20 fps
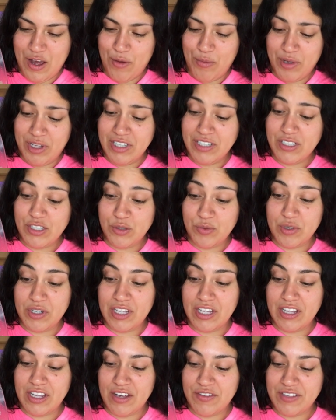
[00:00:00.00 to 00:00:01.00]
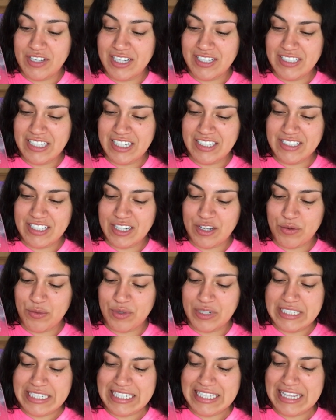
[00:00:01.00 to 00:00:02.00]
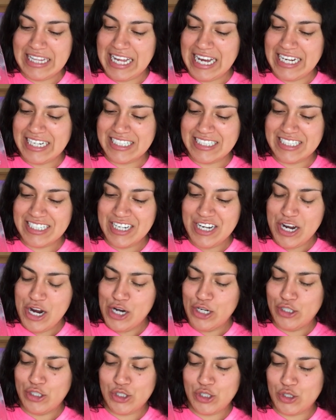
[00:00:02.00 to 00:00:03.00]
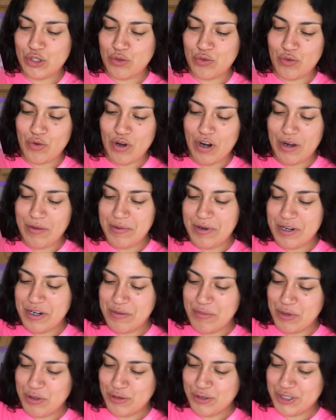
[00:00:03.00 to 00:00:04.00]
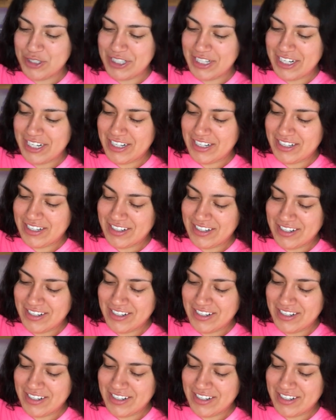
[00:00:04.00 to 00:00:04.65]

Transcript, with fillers: Now this is really lovely. It tastes like a really light strawberry milkshake.